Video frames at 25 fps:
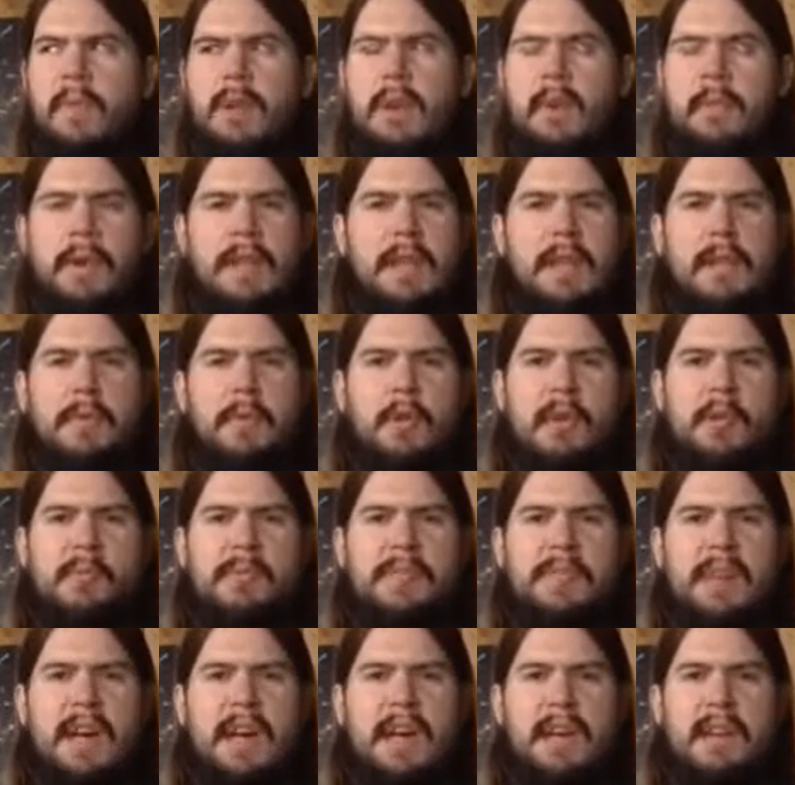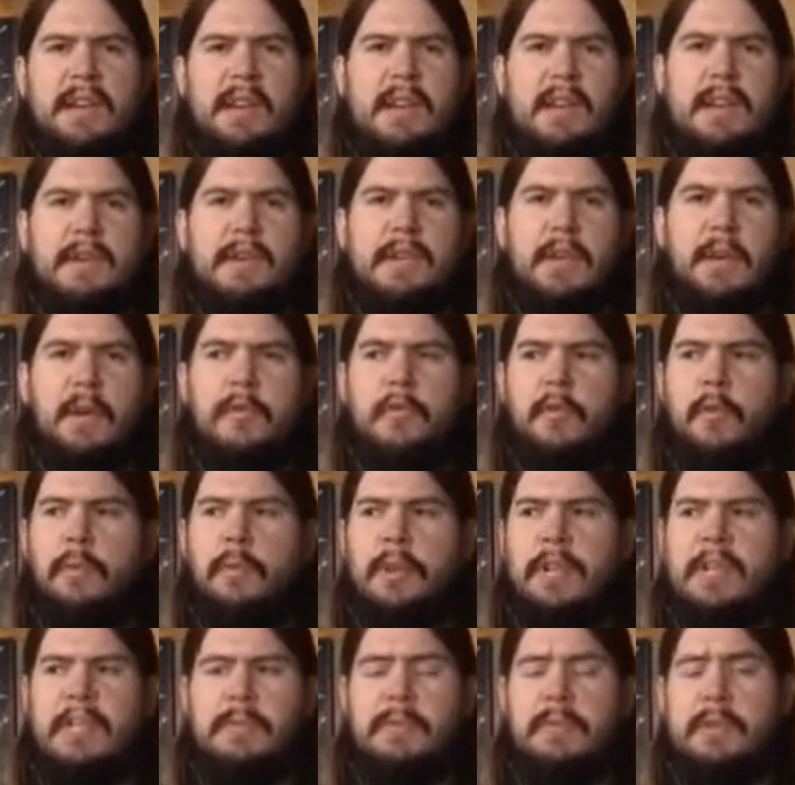One of my light bulbs died and I don't have a
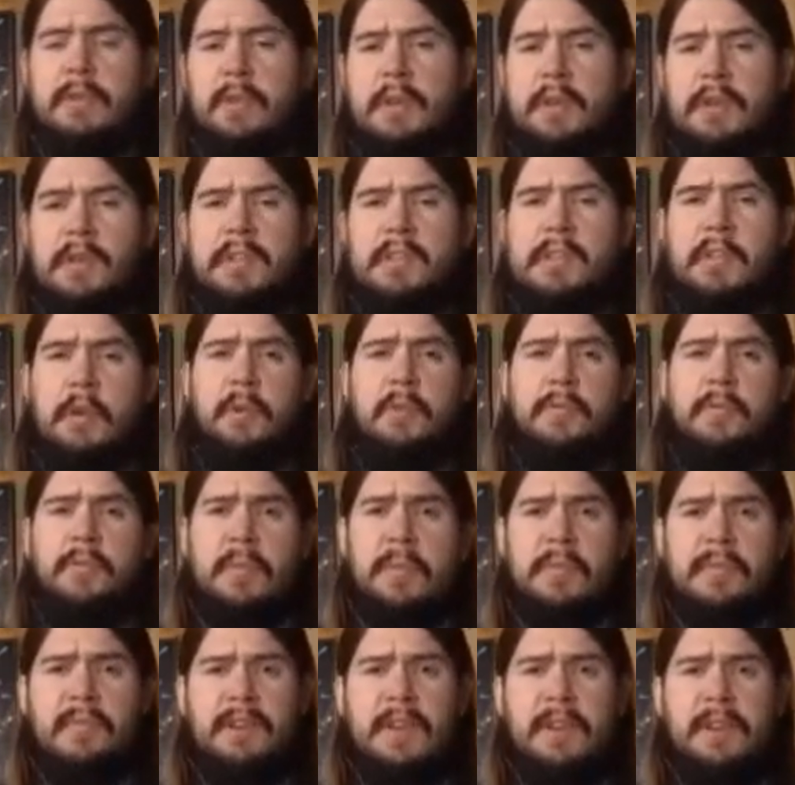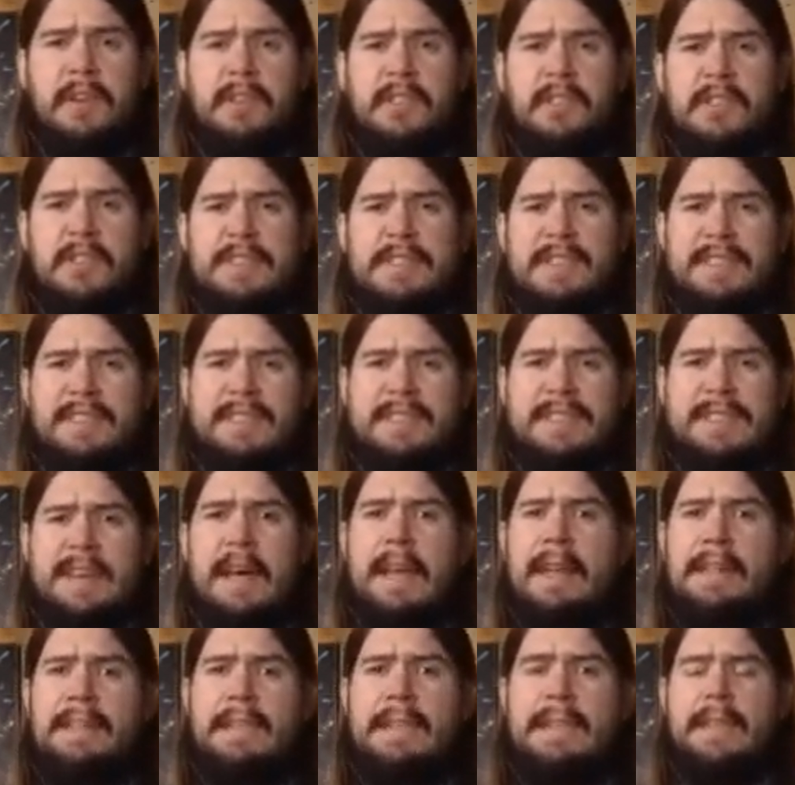replacement, so I had to steal one from upstairs, and it's
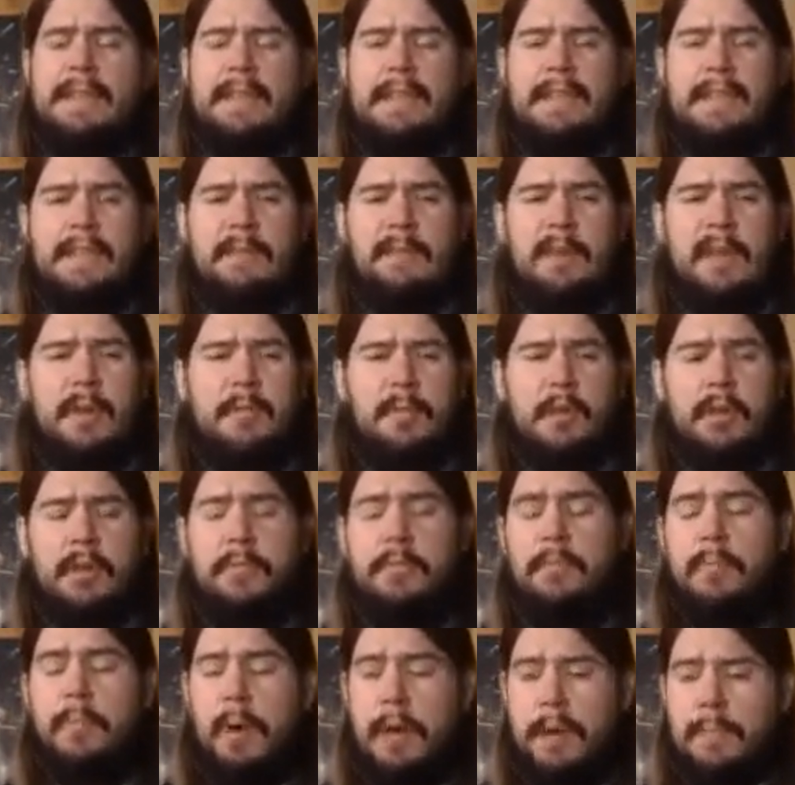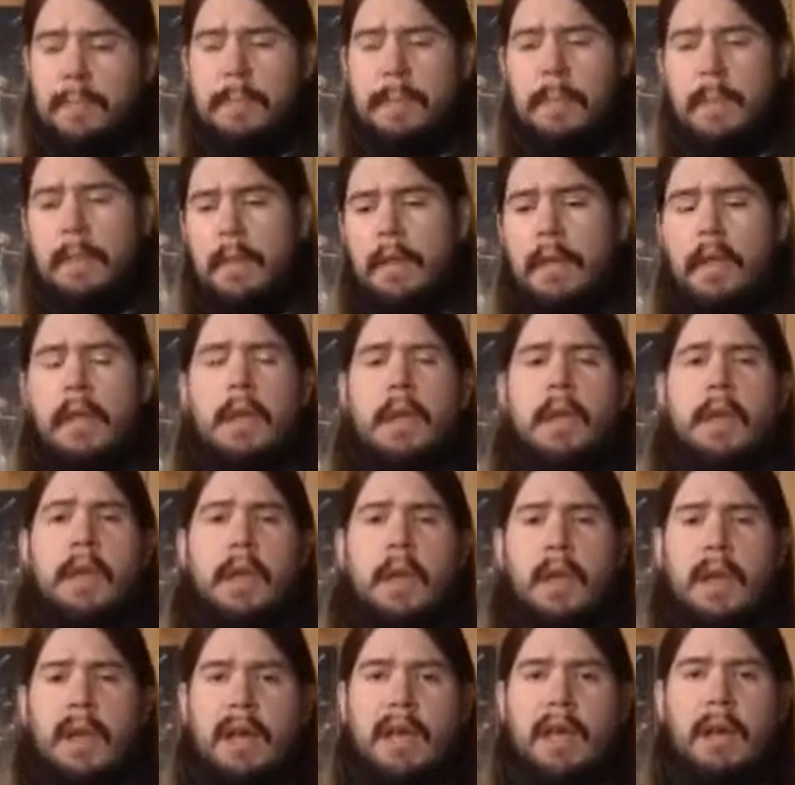not exactly the same light bulb. But
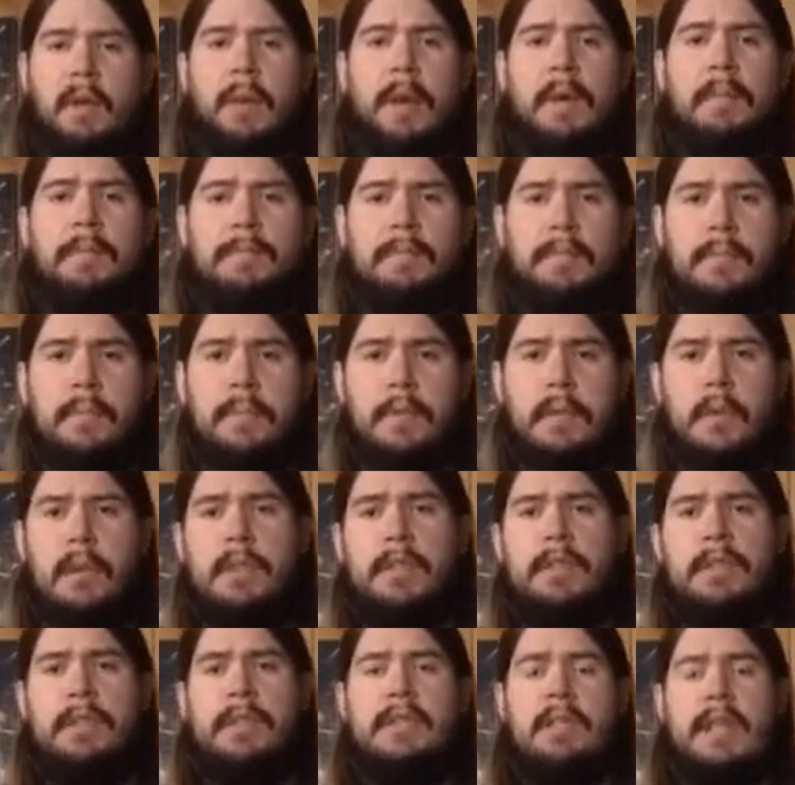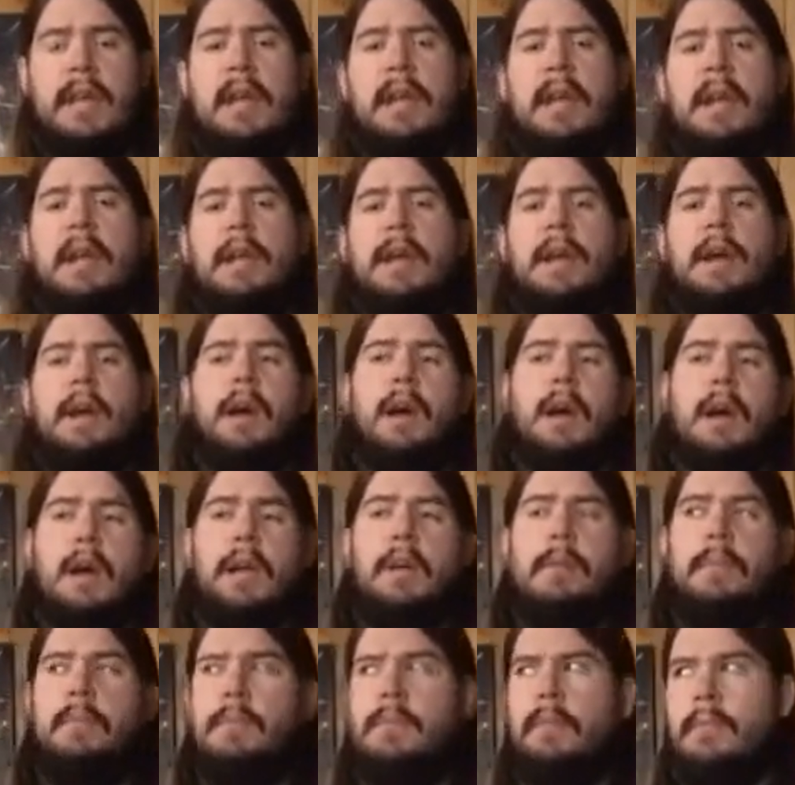anyway, today
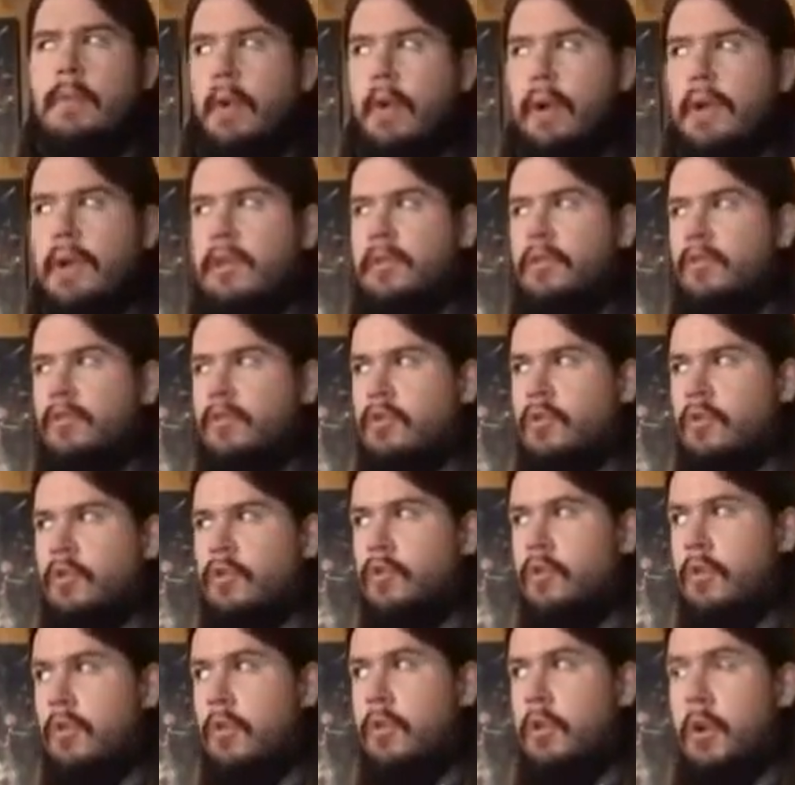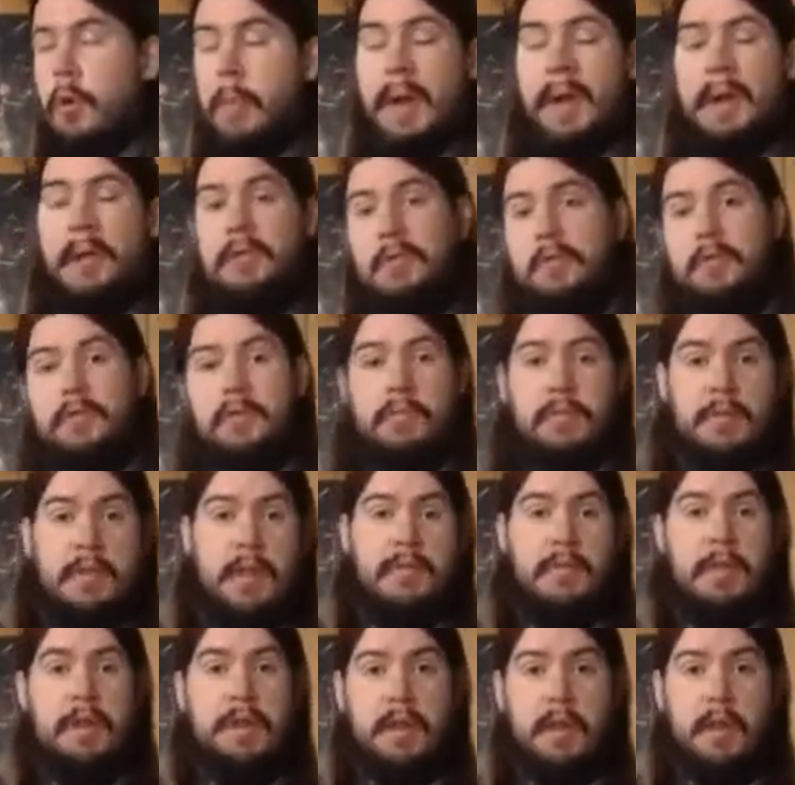I'm going to go back to some
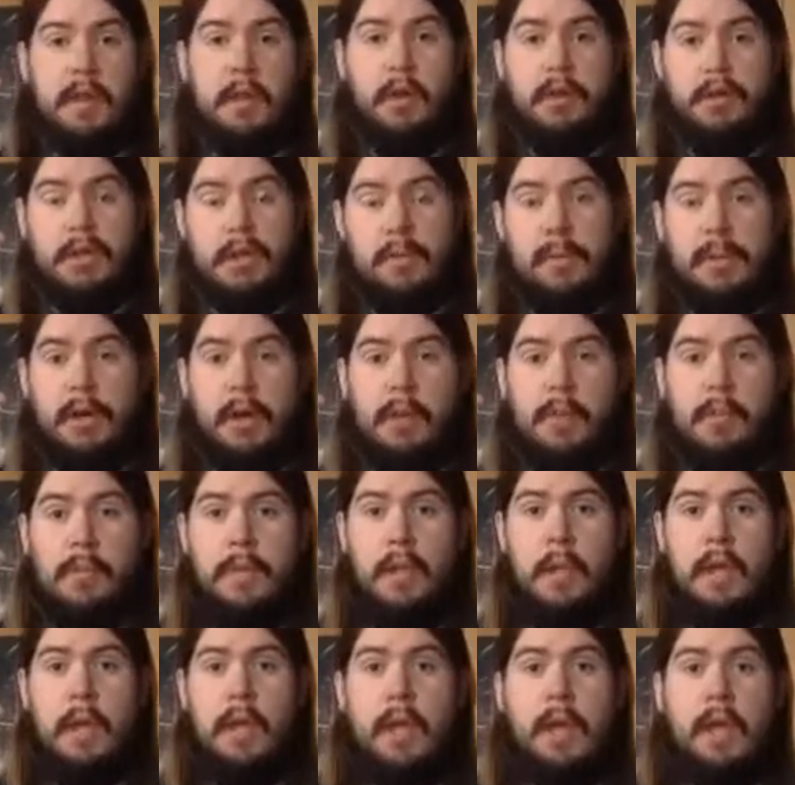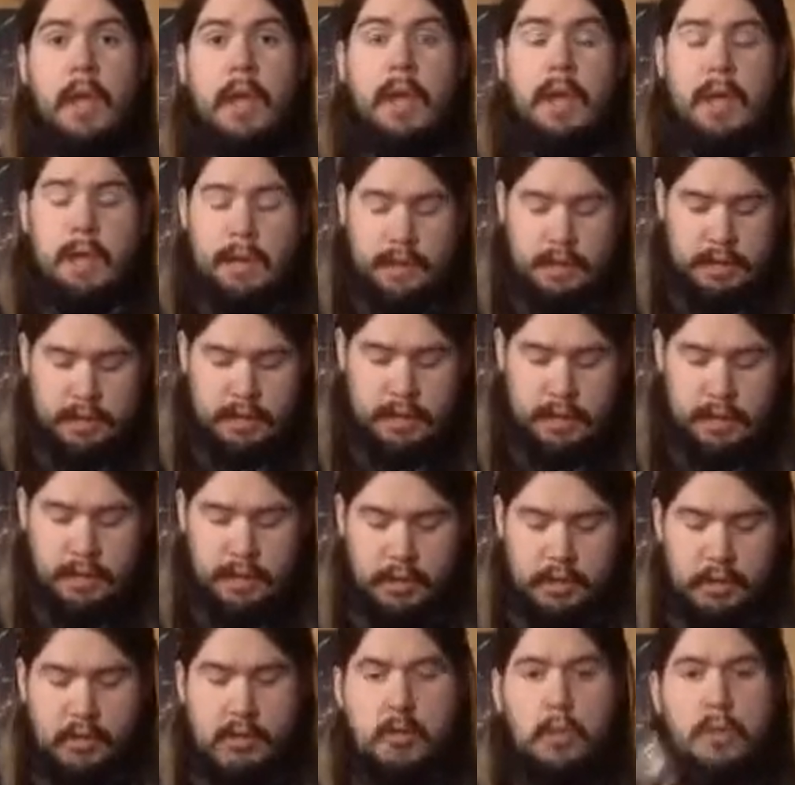stuff I did a long time ago and
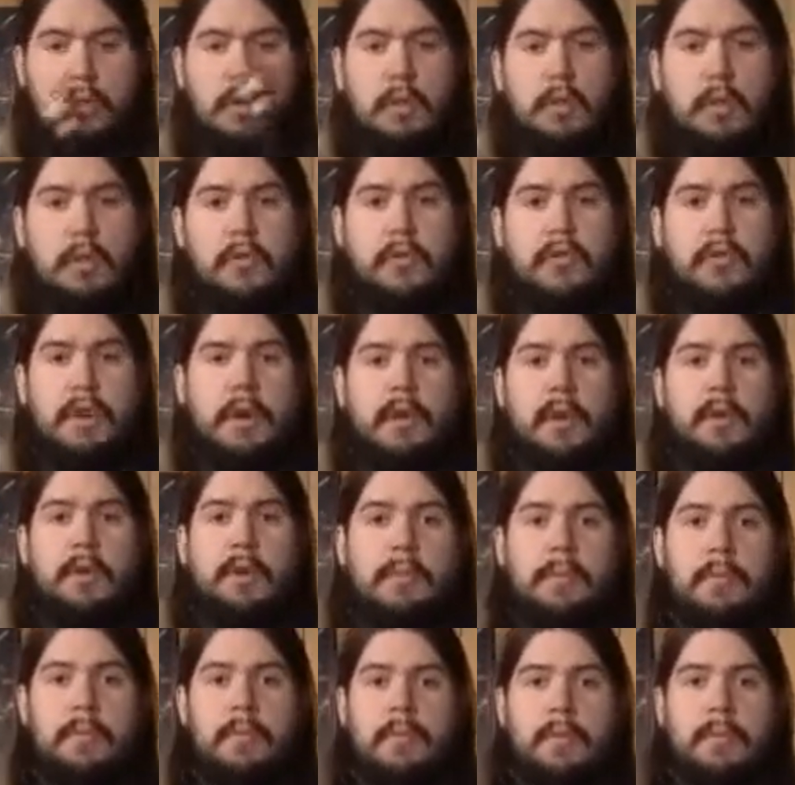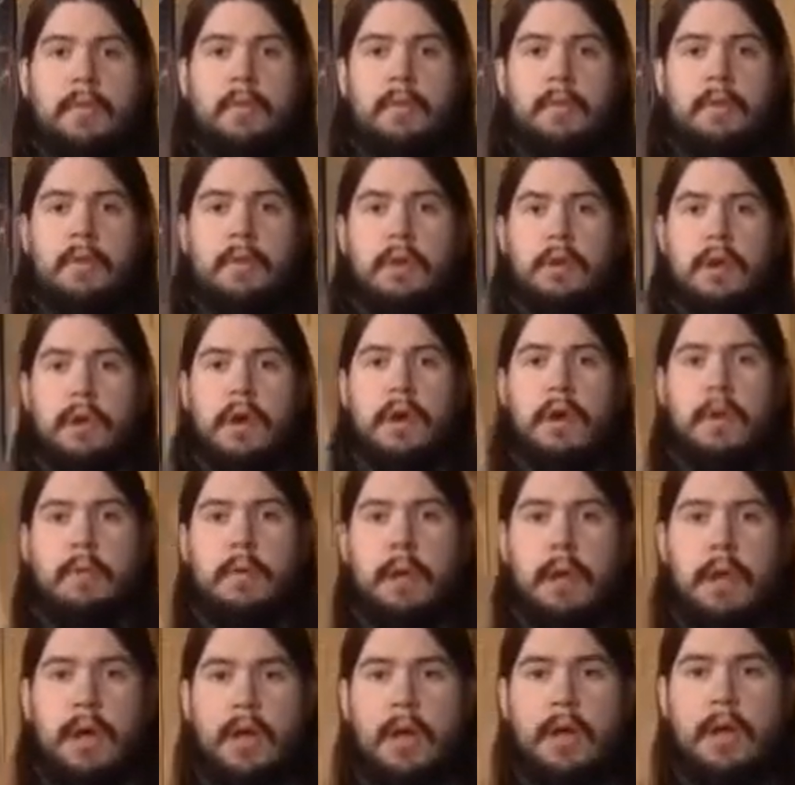do a little follow-up review on
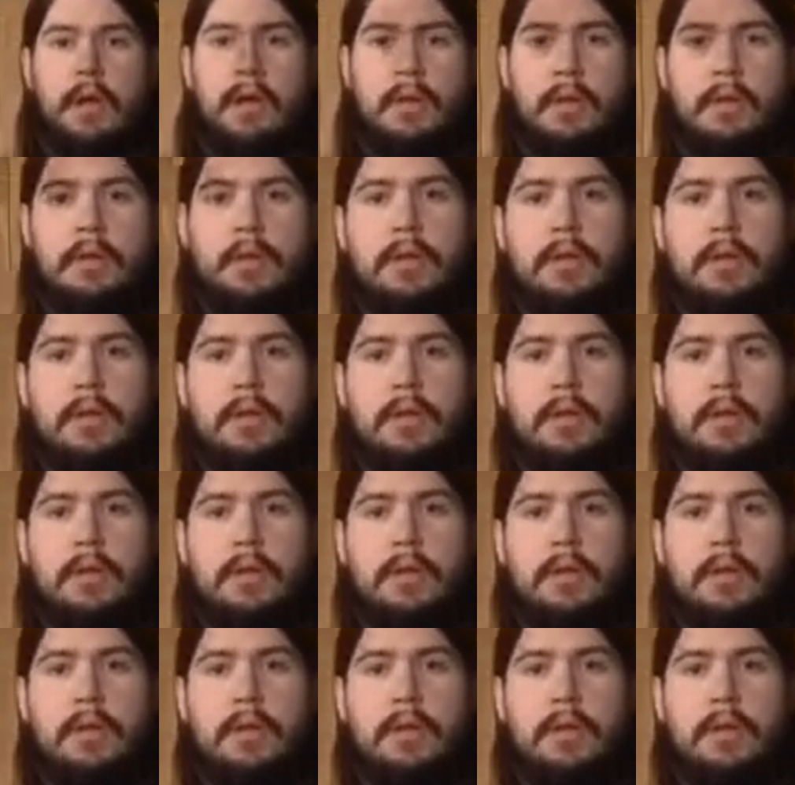my